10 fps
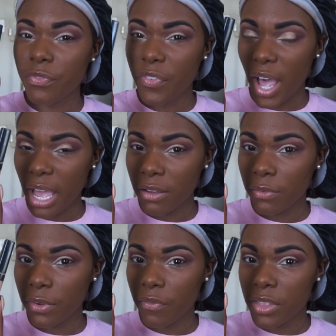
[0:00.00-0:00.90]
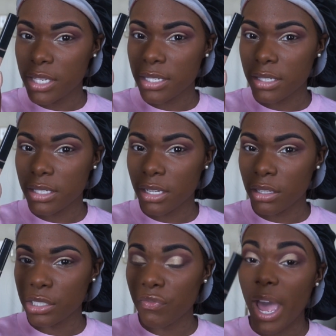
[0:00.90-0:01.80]
Five of these
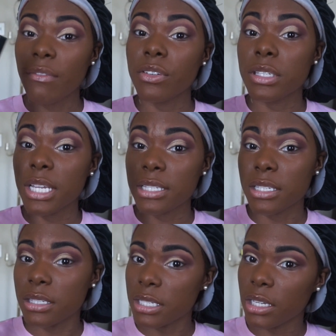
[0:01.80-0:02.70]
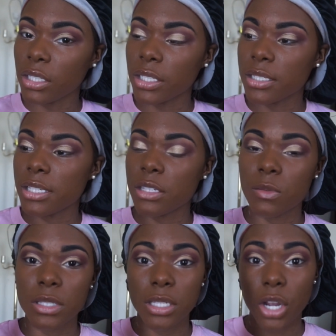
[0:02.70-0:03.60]
concealers, five or six concealers. This
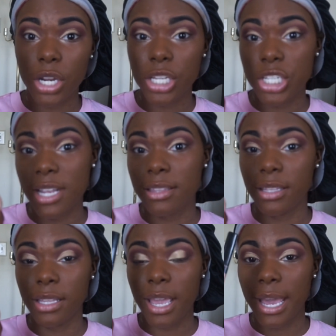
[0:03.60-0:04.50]
was the darkest shade that they